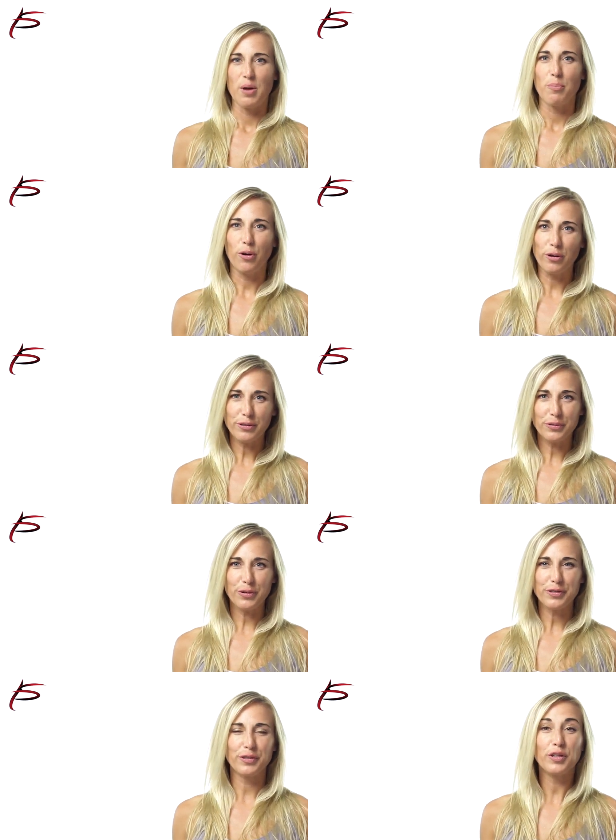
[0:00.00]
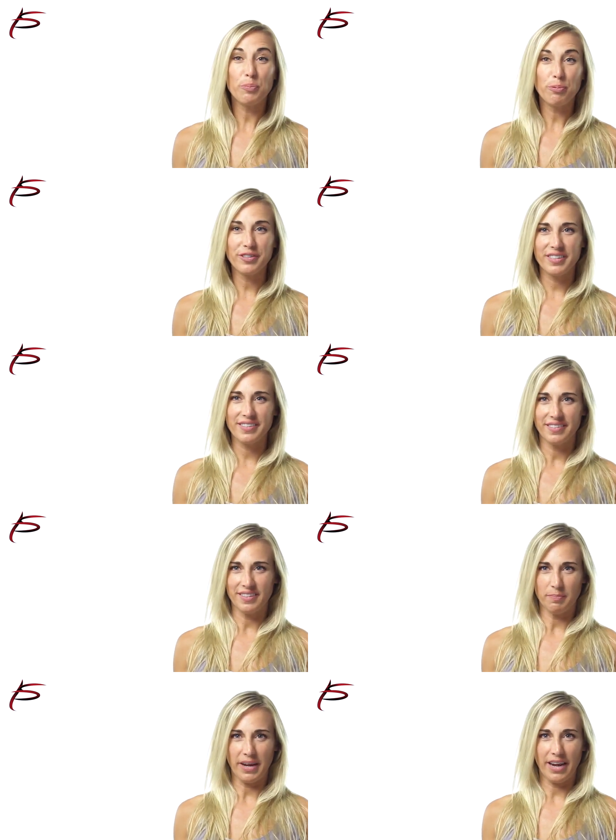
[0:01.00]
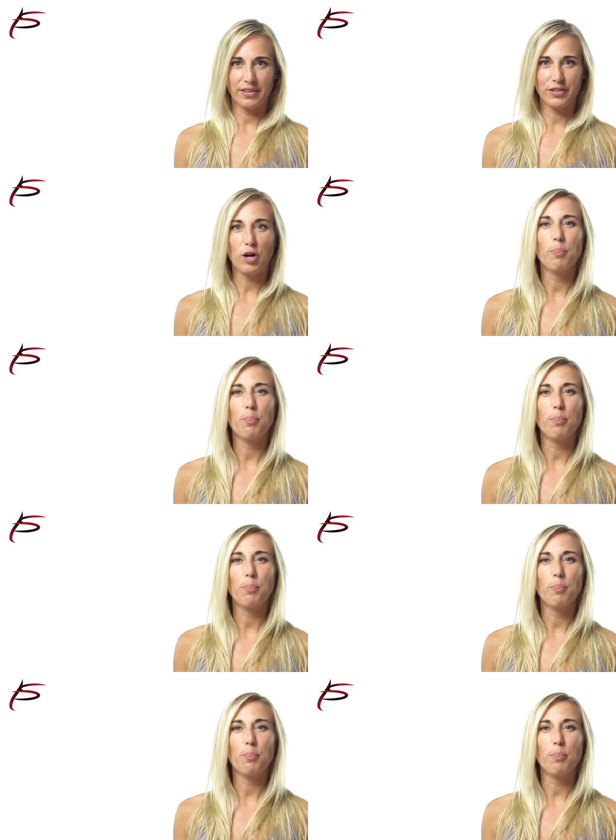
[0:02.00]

ProSource loop resistance bands are